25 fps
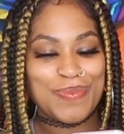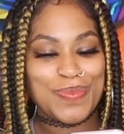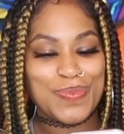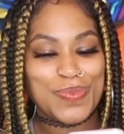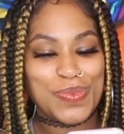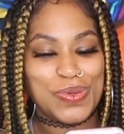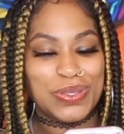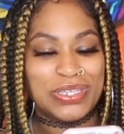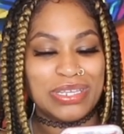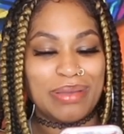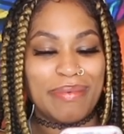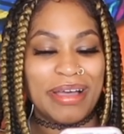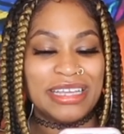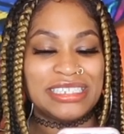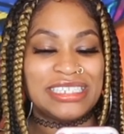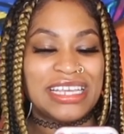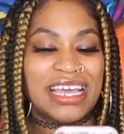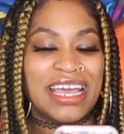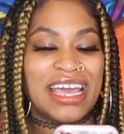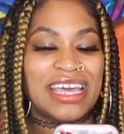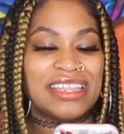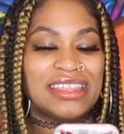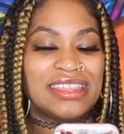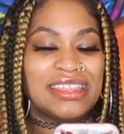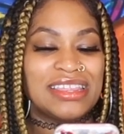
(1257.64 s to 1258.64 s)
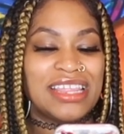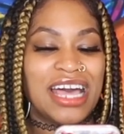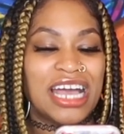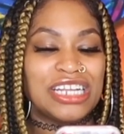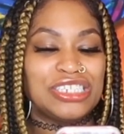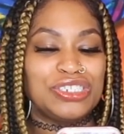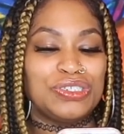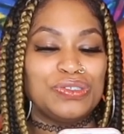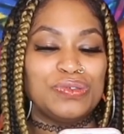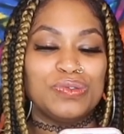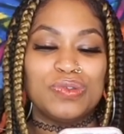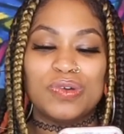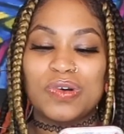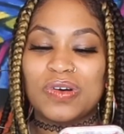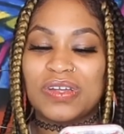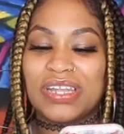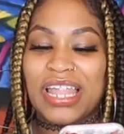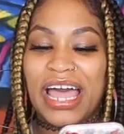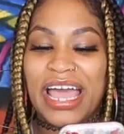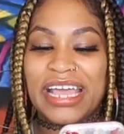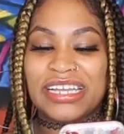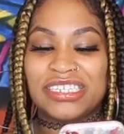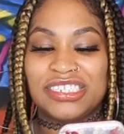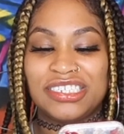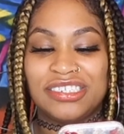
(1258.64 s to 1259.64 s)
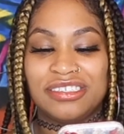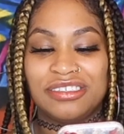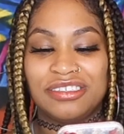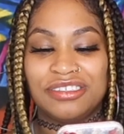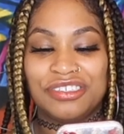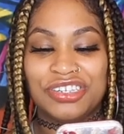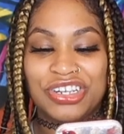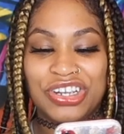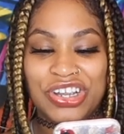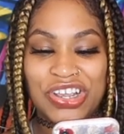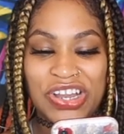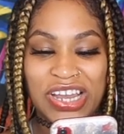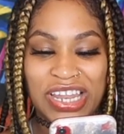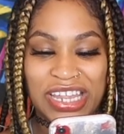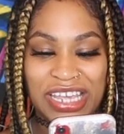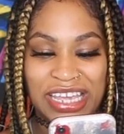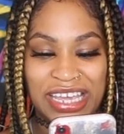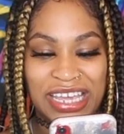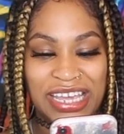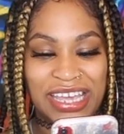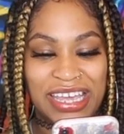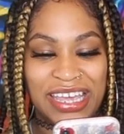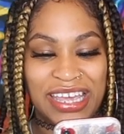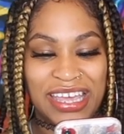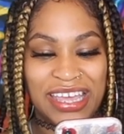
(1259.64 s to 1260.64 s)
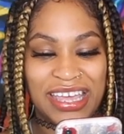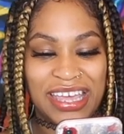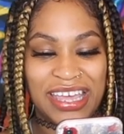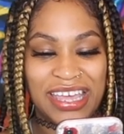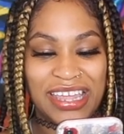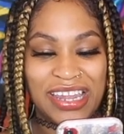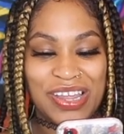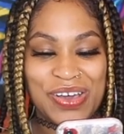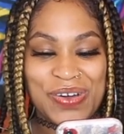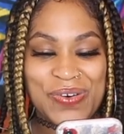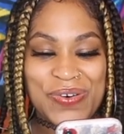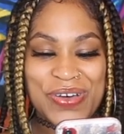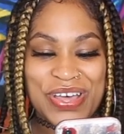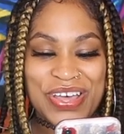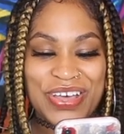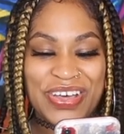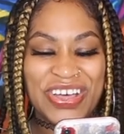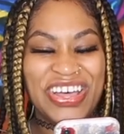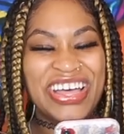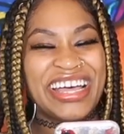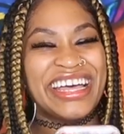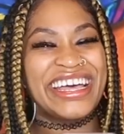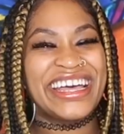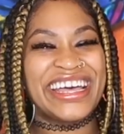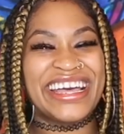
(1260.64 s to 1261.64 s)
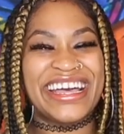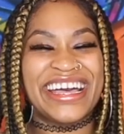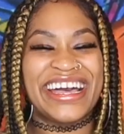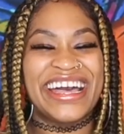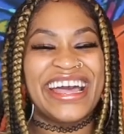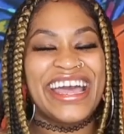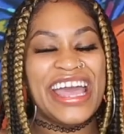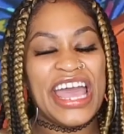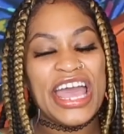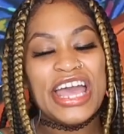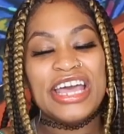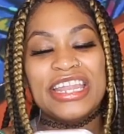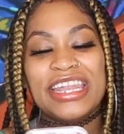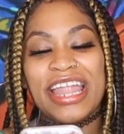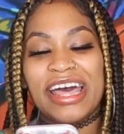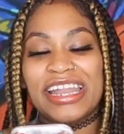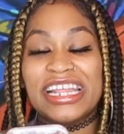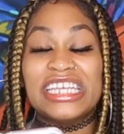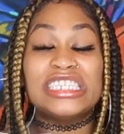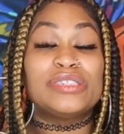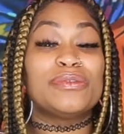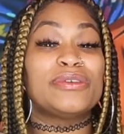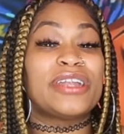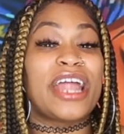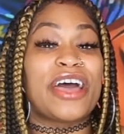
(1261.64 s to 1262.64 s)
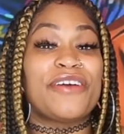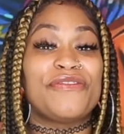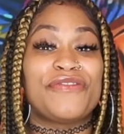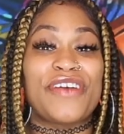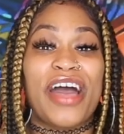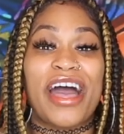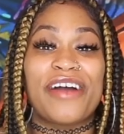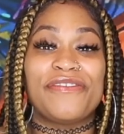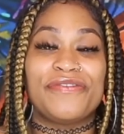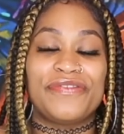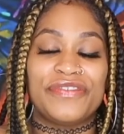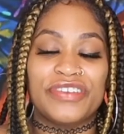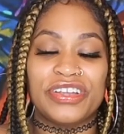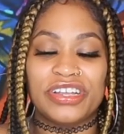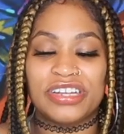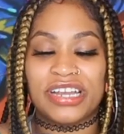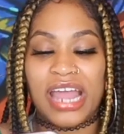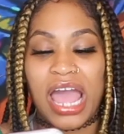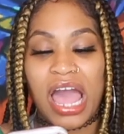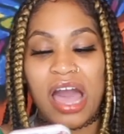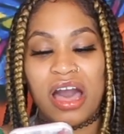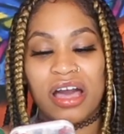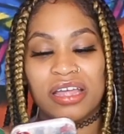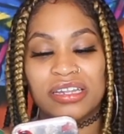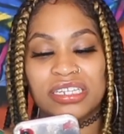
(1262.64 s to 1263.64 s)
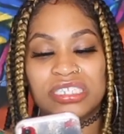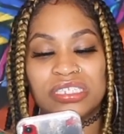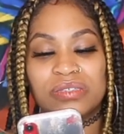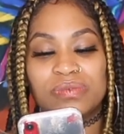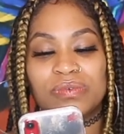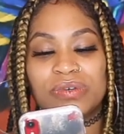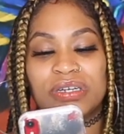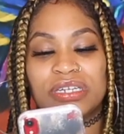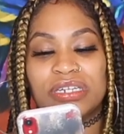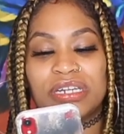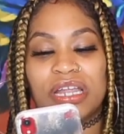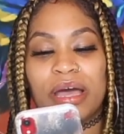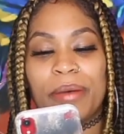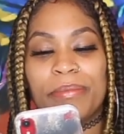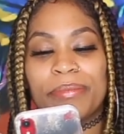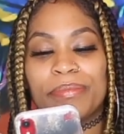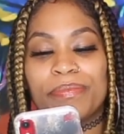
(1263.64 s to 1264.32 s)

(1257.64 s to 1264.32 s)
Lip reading: Somebody said, thought you looked like Shirley. LOL. Now this one I figured out. This one,